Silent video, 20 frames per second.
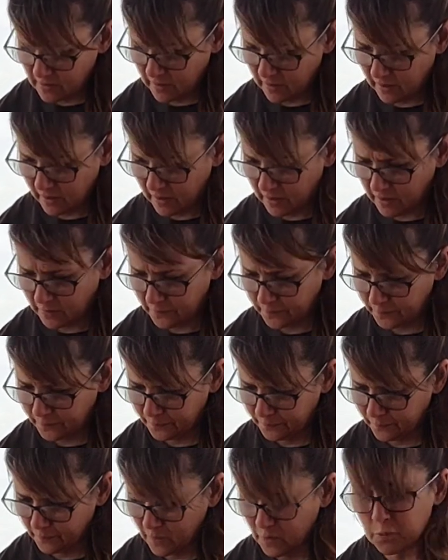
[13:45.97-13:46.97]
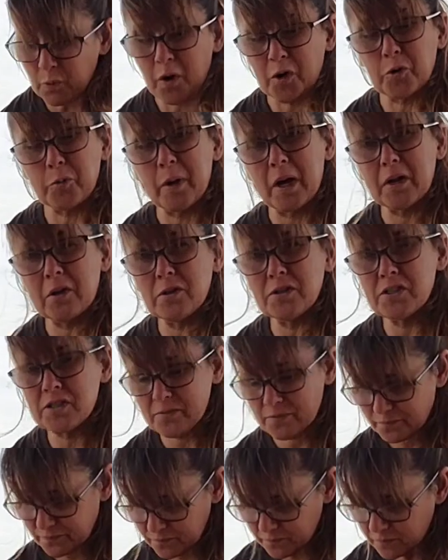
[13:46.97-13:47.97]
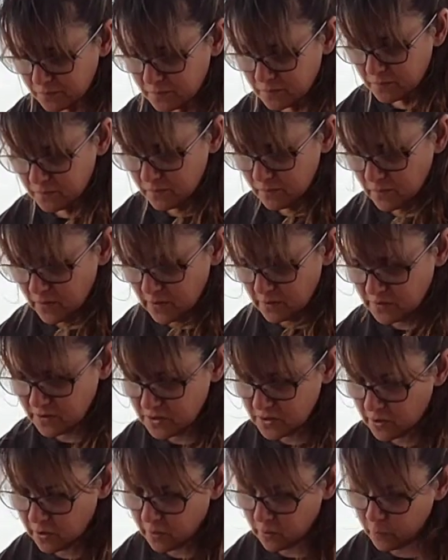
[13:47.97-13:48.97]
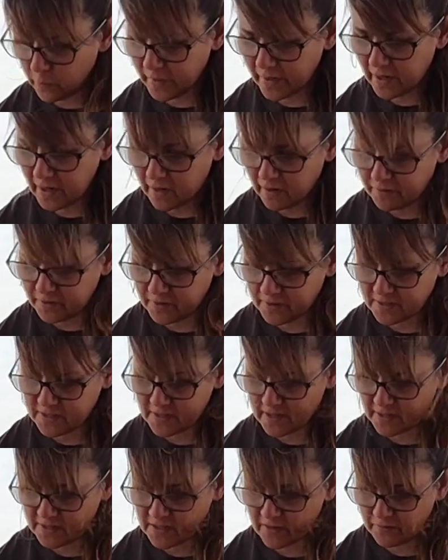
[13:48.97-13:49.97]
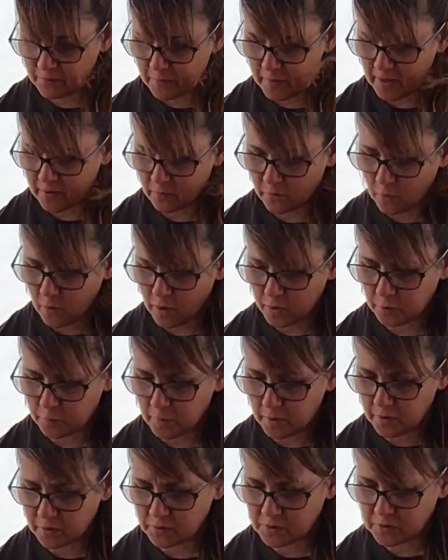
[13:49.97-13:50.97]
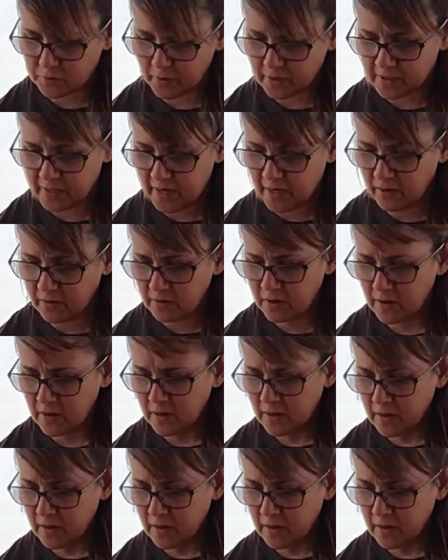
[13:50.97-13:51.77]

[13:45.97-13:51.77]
water bottles. So we have an excessive amount of water bottles right now,